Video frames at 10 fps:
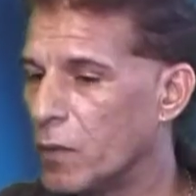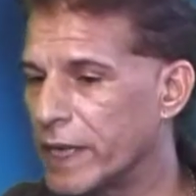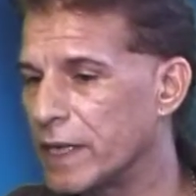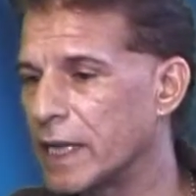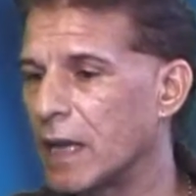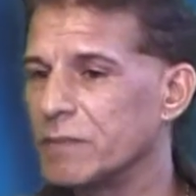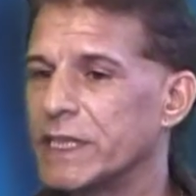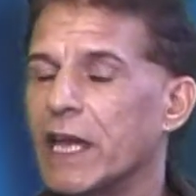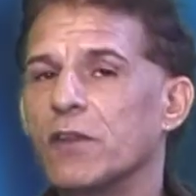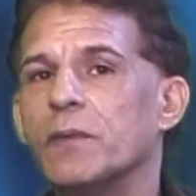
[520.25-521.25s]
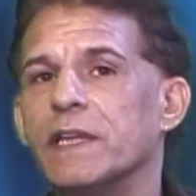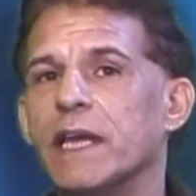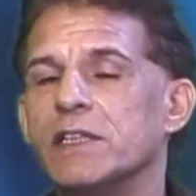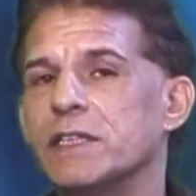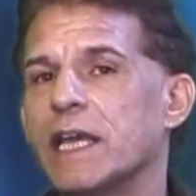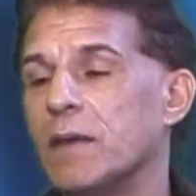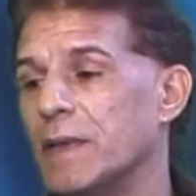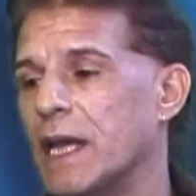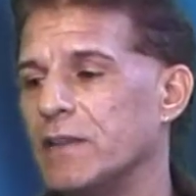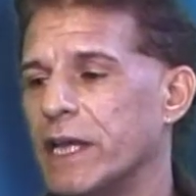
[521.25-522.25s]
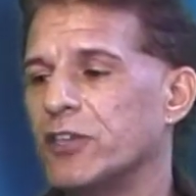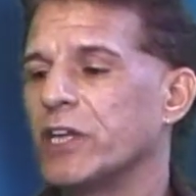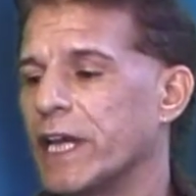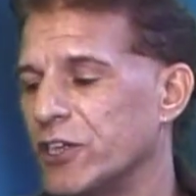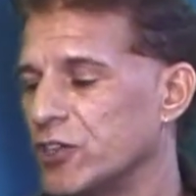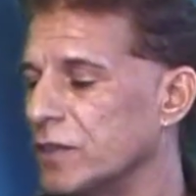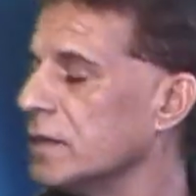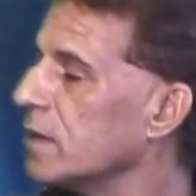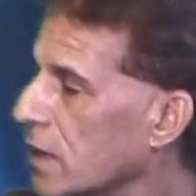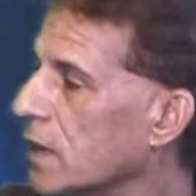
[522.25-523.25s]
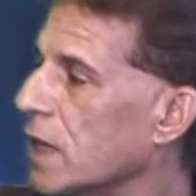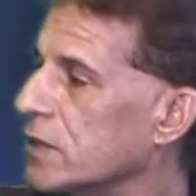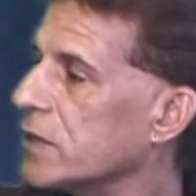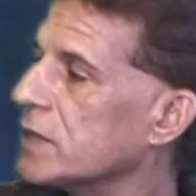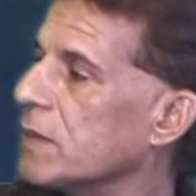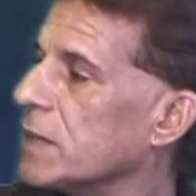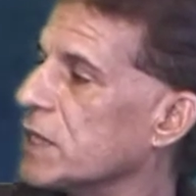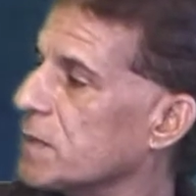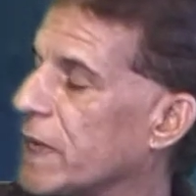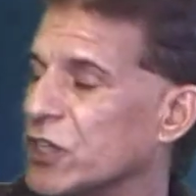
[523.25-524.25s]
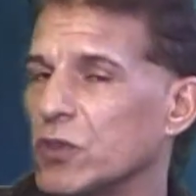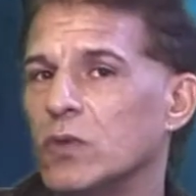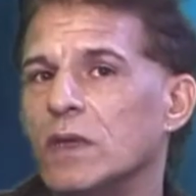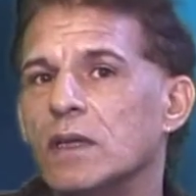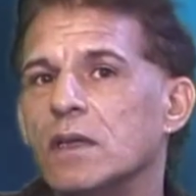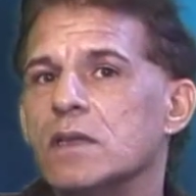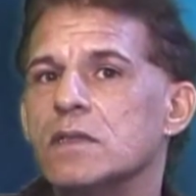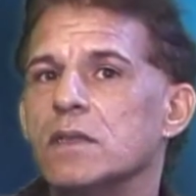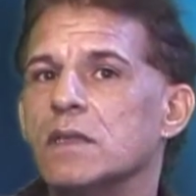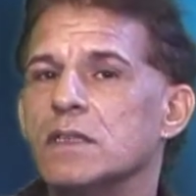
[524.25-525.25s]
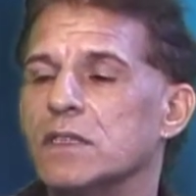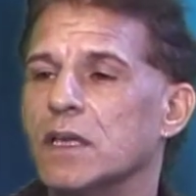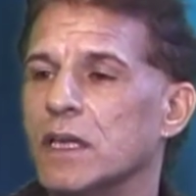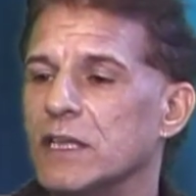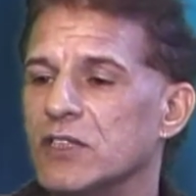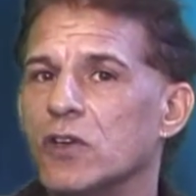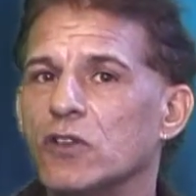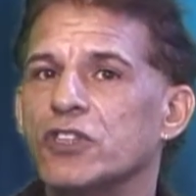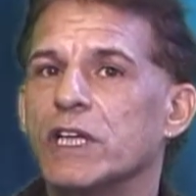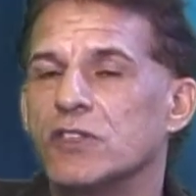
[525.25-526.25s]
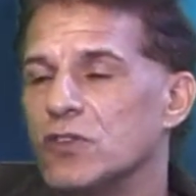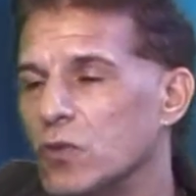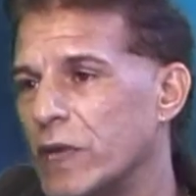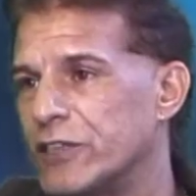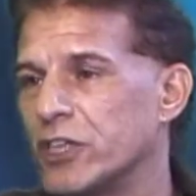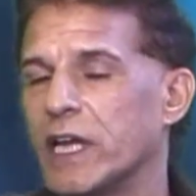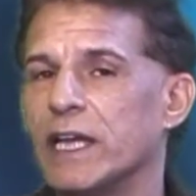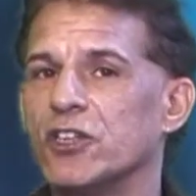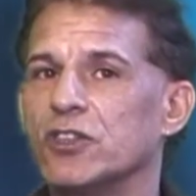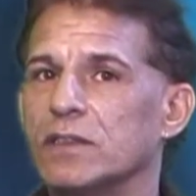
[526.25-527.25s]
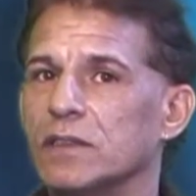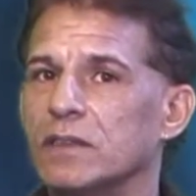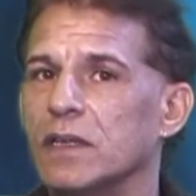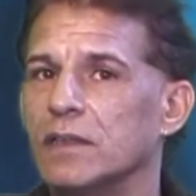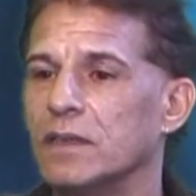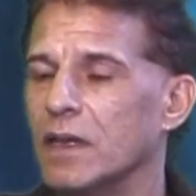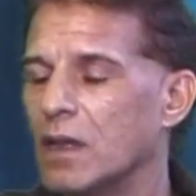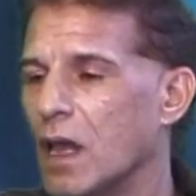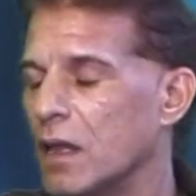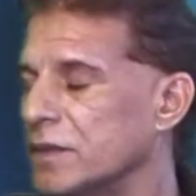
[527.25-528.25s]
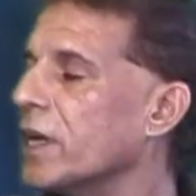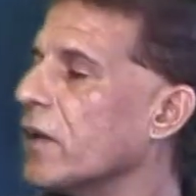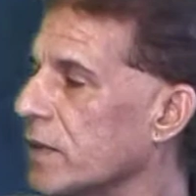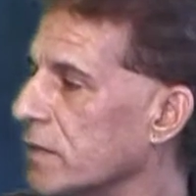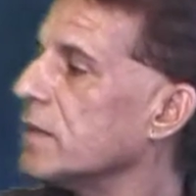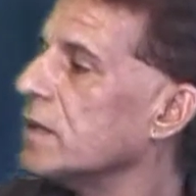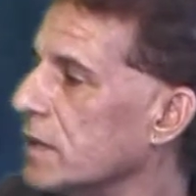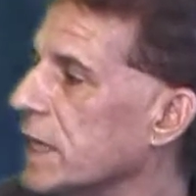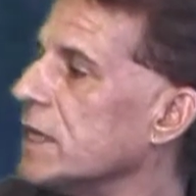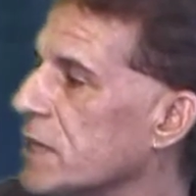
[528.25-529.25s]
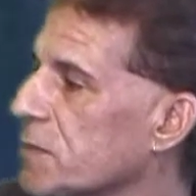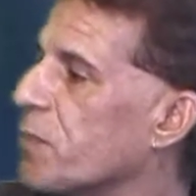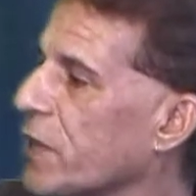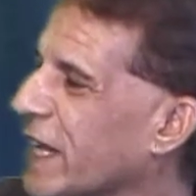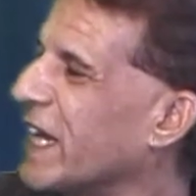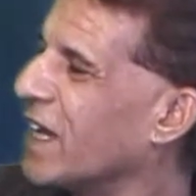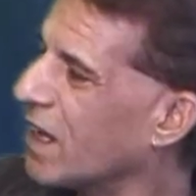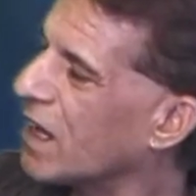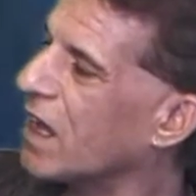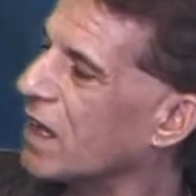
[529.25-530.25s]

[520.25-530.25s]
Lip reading: We're going to come together with the entertainment and the education and do something special so that it's not just all education and you know, that it's pretty